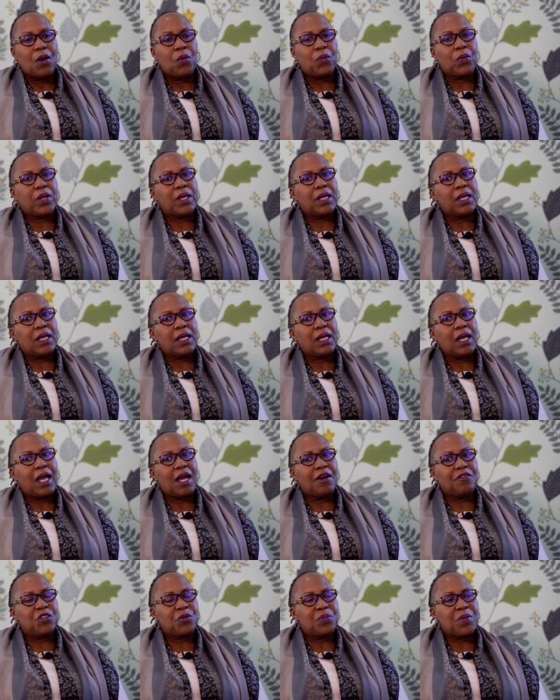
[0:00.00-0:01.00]
We
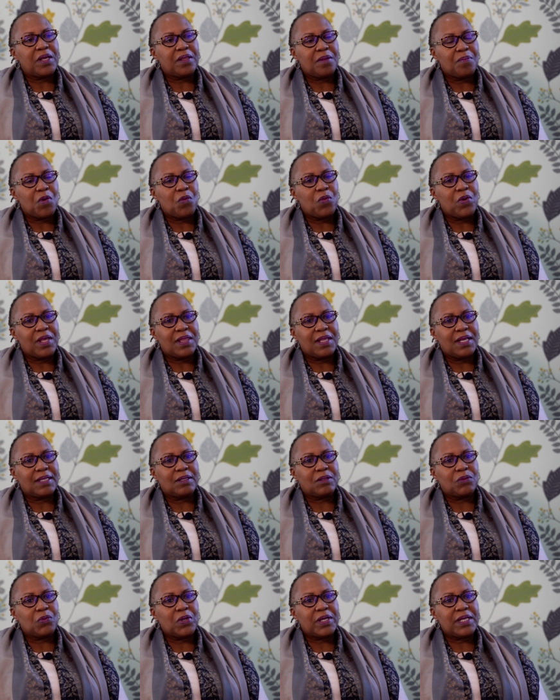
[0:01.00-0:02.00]
have to make them aware
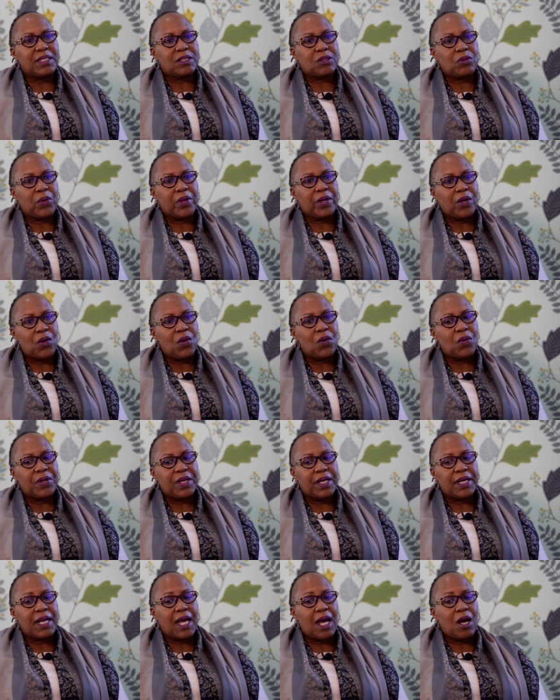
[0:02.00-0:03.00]
that what is going on
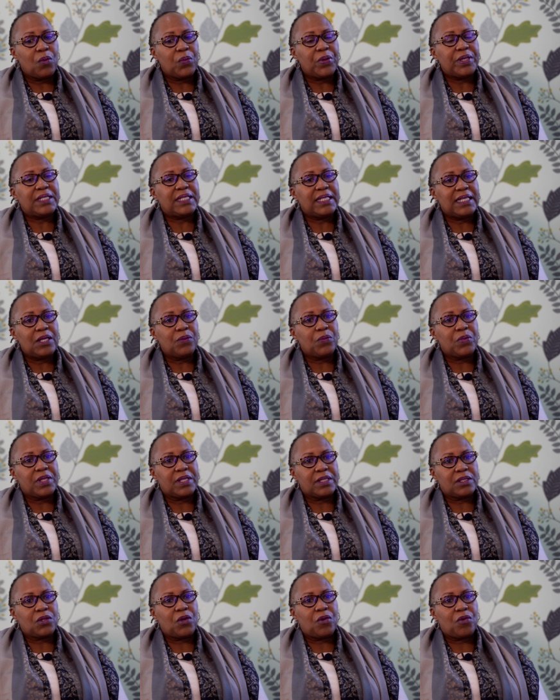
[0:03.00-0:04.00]
and how we're dealing with
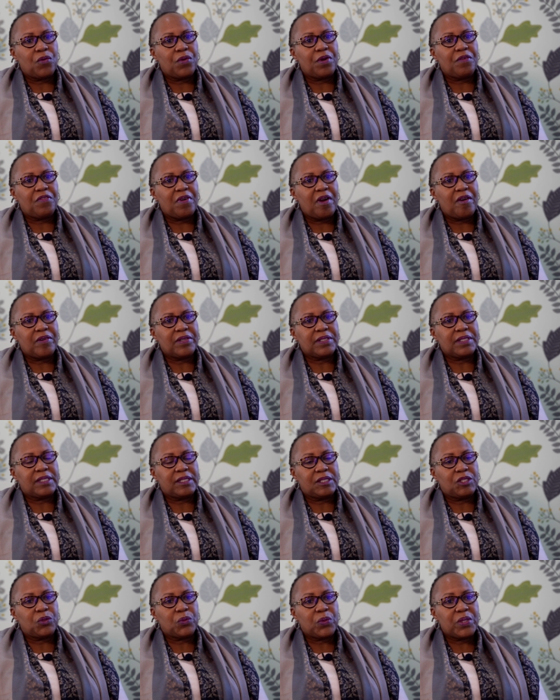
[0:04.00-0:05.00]
this coronavirus
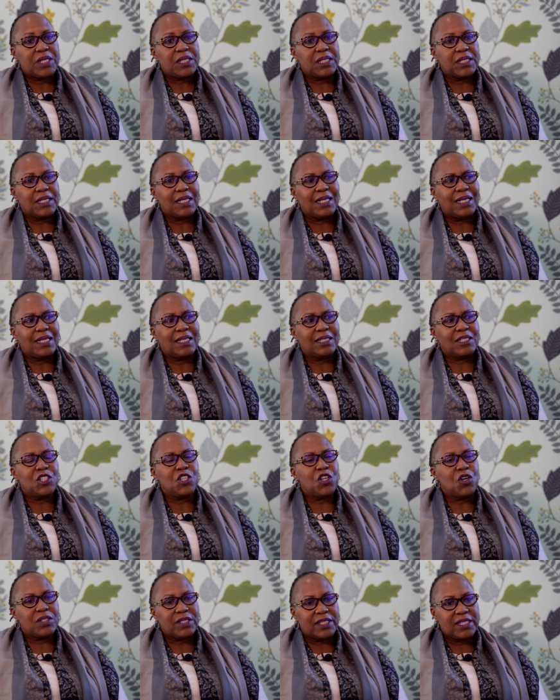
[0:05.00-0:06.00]
situation is
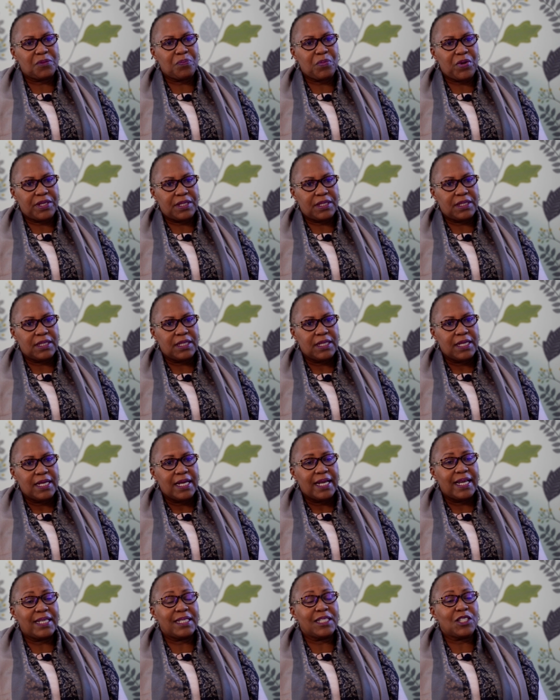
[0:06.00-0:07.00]
not a sprint.
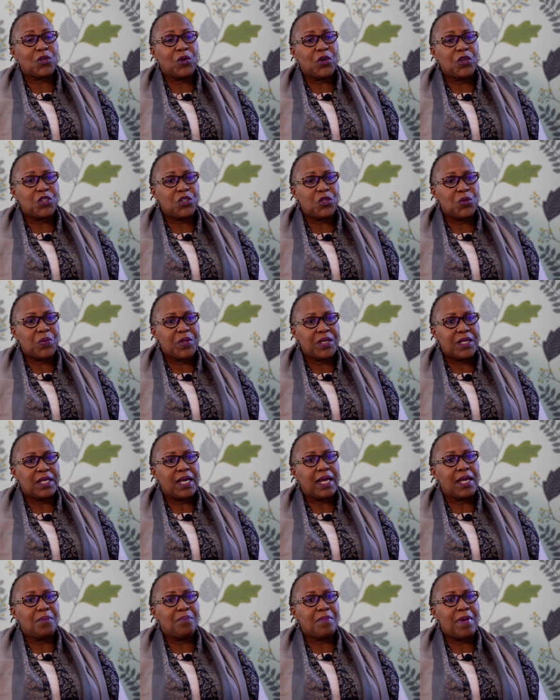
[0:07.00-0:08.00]
It is going to be
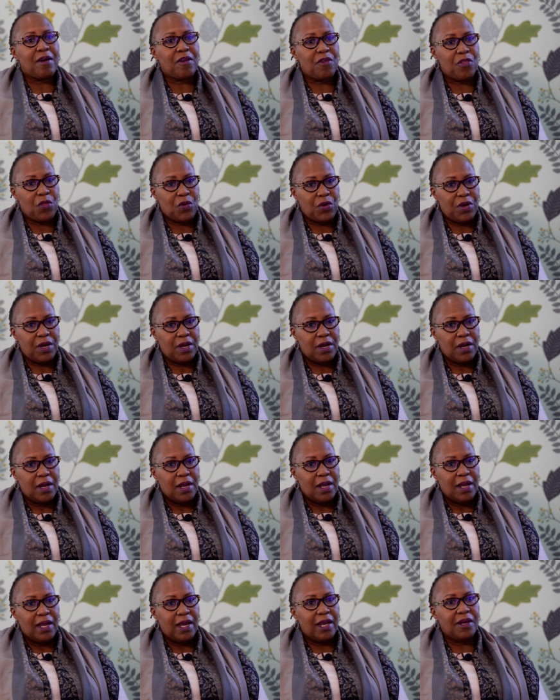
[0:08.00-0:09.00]
a marathon.
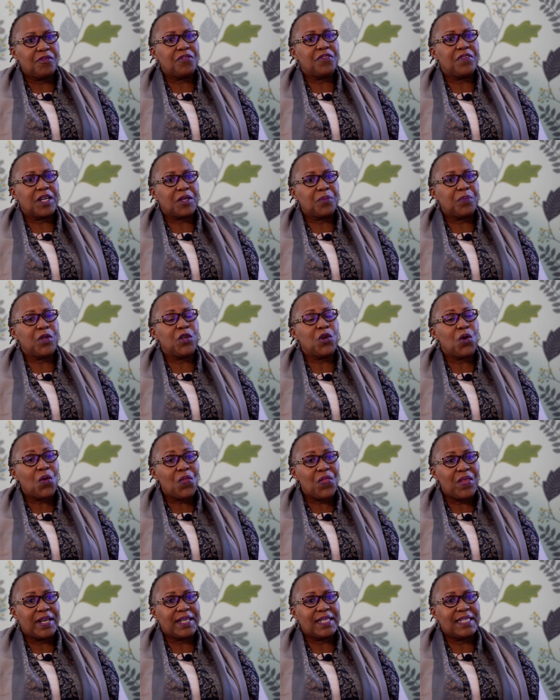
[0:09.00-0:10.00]
In fact,
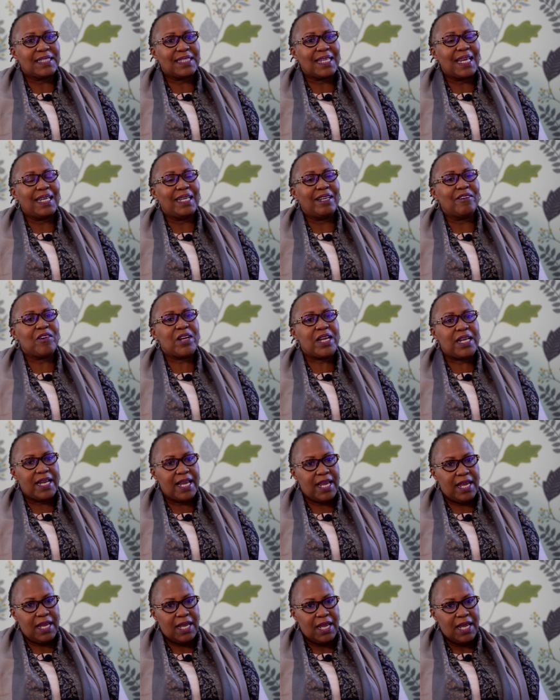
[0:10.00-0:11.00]
beyond that, it's a relay.